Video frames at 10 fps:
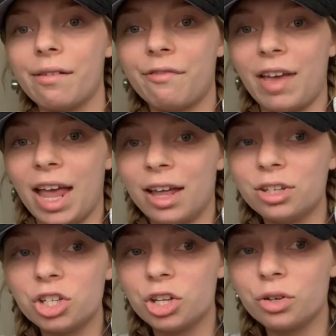
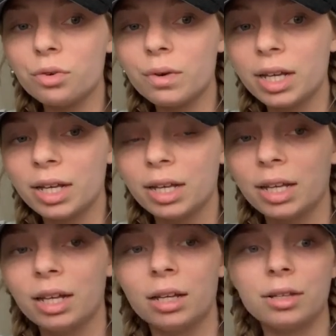fan too,
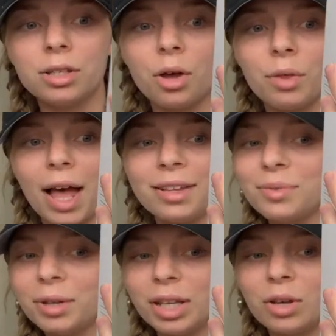so
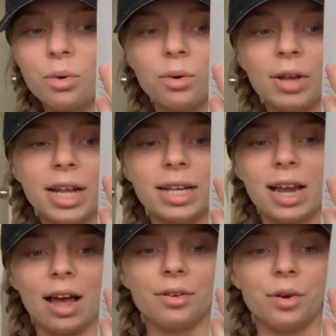that's really cool. I did
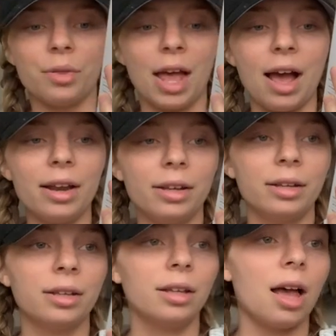not know that.
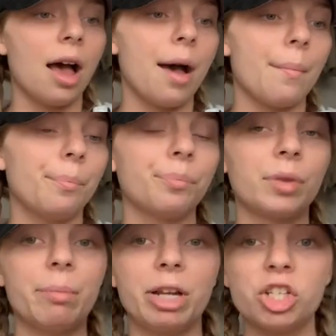
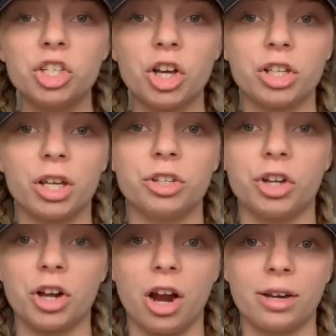But it just hooks onto
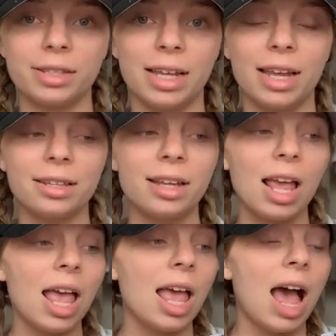your car seat.
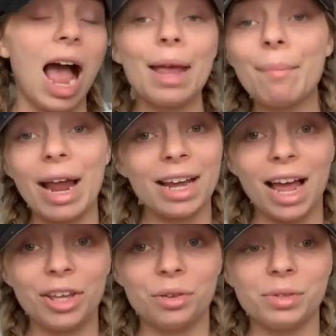I might
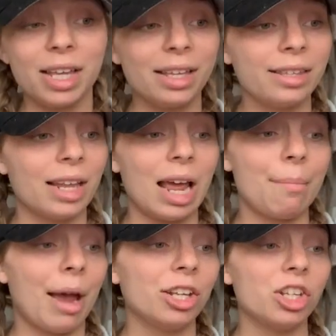not use this, and I
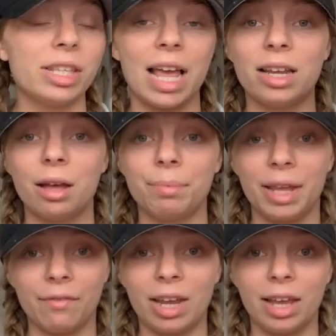might just end up
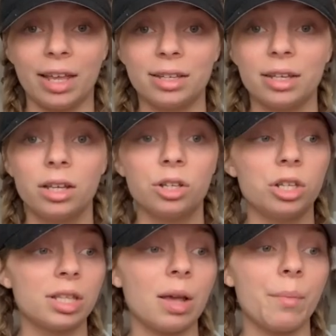giving it
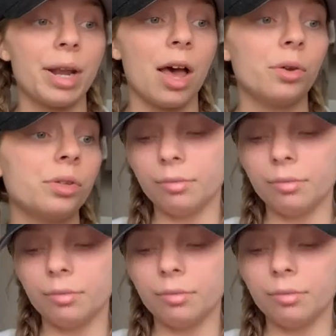to someone else.